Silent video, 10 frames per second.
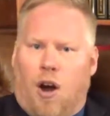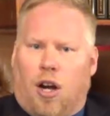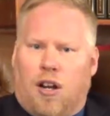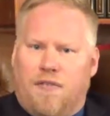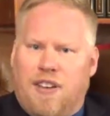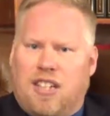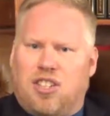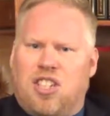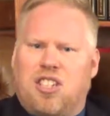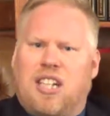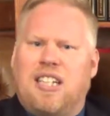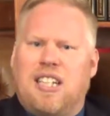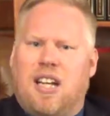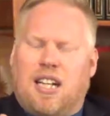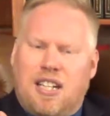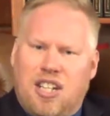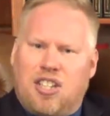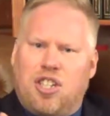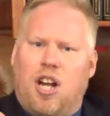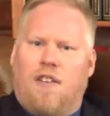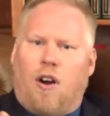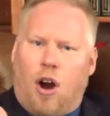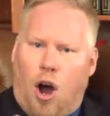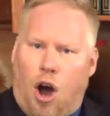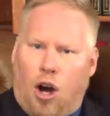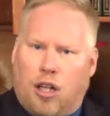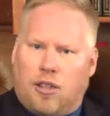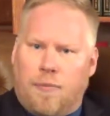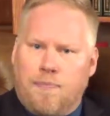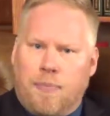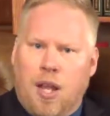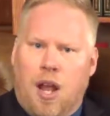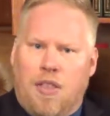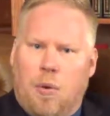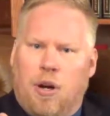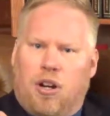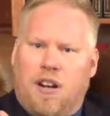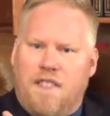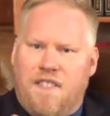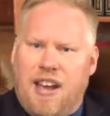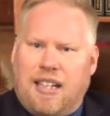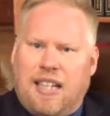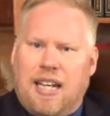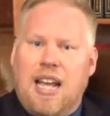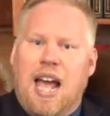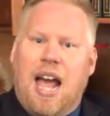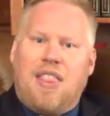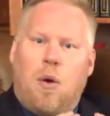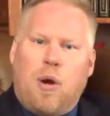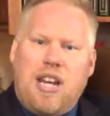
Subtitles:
conviction. This is a condition of our heart, that we are convicted and that we